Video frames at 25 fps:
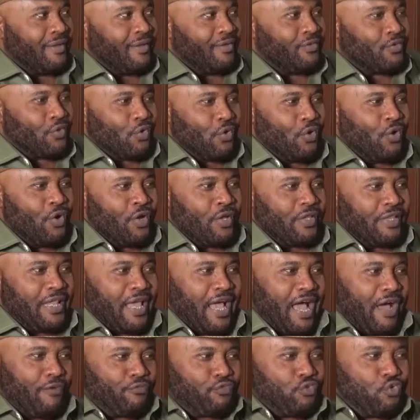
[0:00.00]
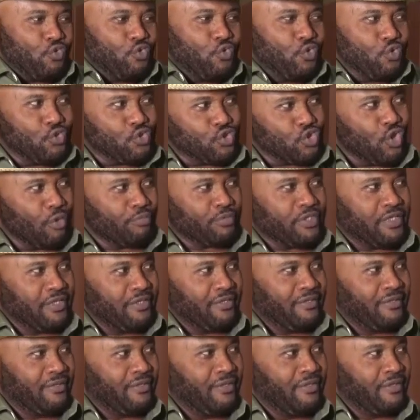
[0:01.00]
So they have to use
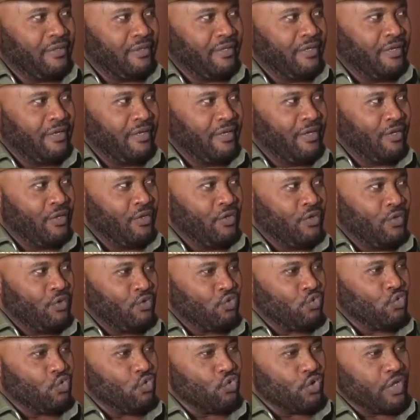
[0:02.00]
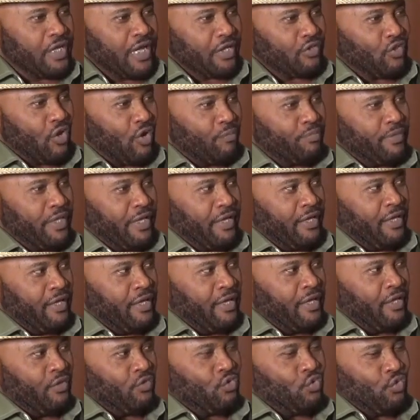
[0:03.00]
something to get up the
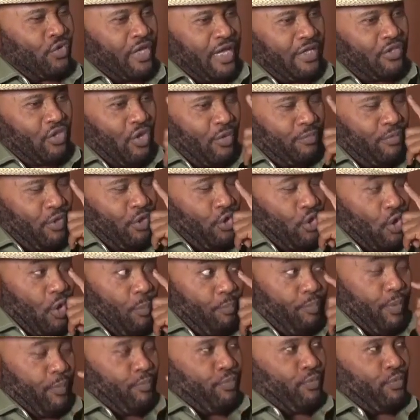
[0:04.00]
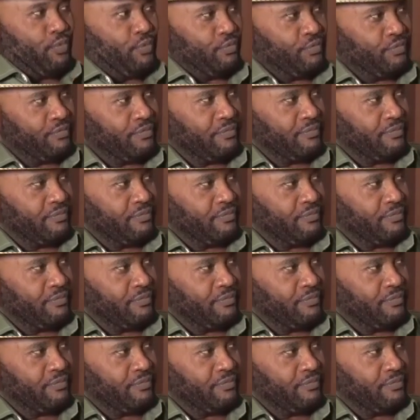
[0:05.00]
young people